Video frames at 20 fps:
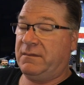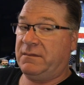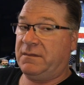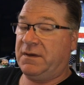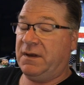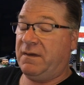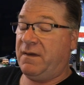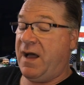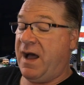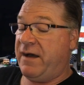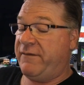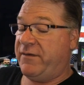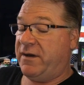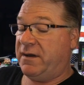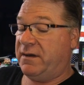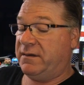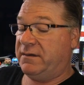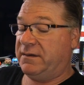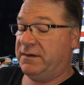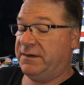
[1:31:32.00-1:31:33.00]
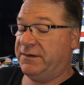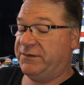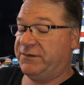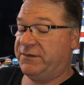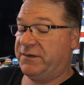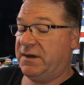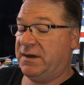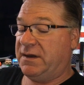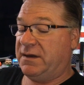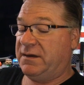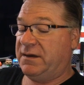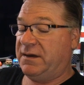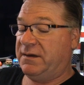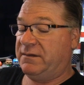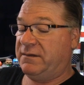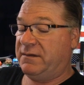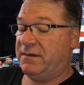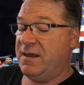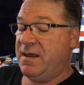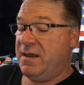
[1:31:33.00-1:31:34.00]
the lava is uh,
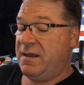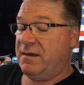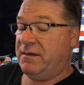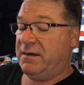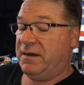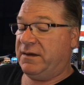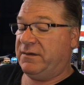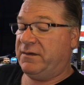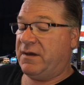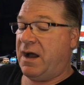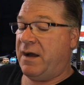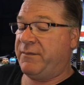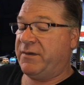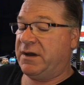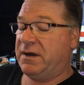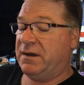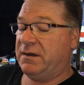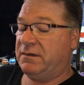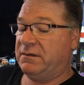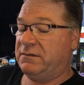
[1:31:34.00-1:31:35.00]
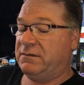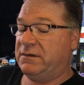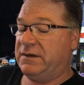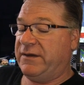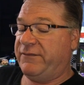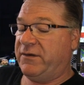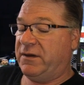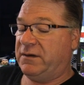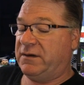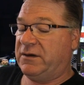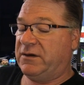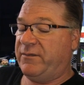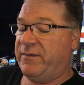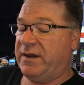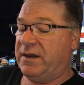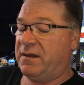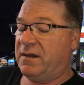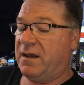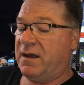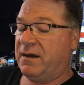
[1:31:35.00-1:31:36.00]
it. Uh, I'm gonna live a little
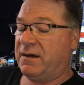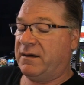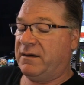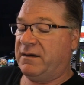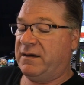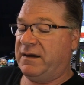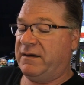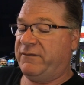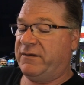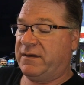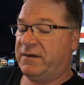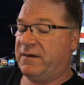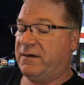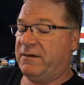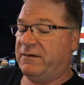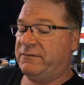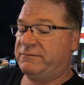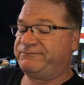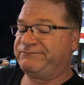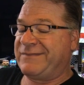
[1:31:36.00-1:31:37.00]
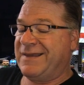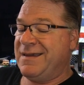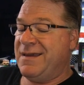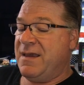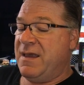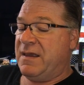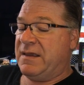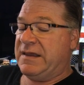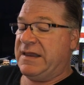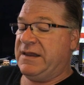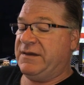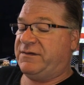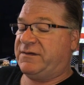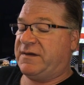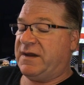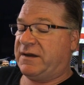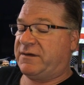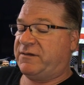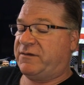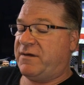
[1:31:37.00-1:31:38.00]
bit longer, even though
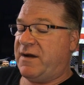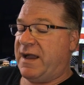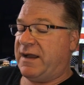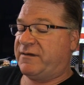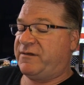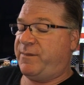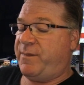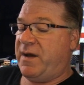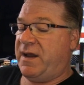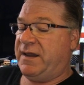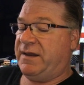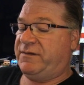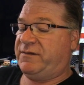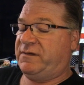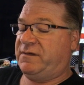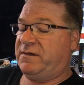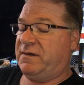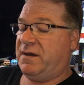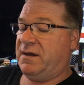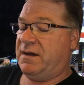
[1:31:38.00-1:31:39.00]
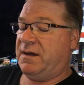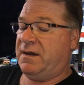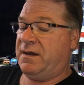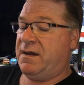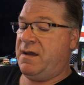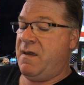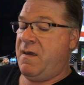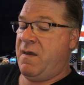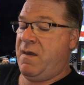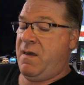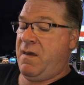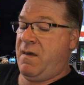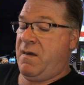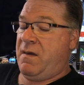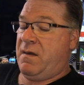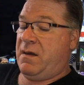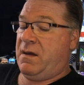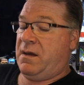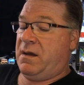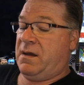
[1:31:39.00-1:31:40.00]
yeast extract, spice, uh,
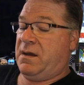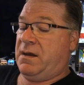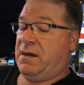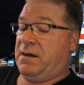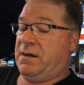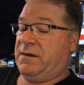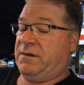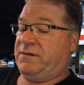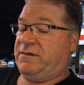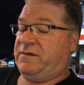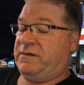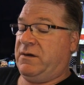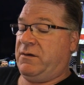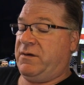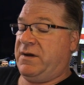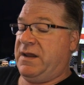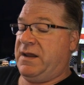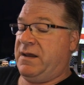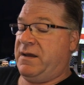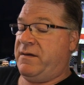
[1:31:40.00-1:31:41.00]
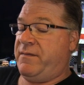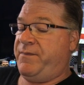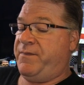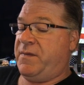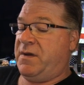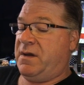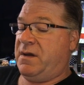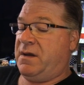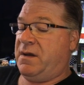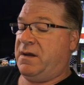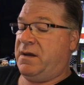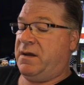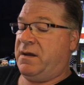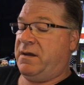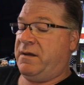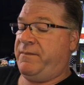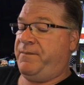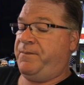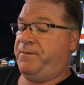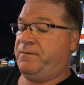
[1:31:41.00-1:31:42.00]
uh, sodium,
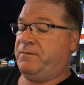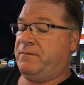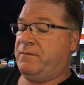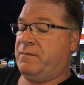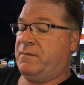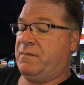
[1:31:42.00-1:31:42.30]
um,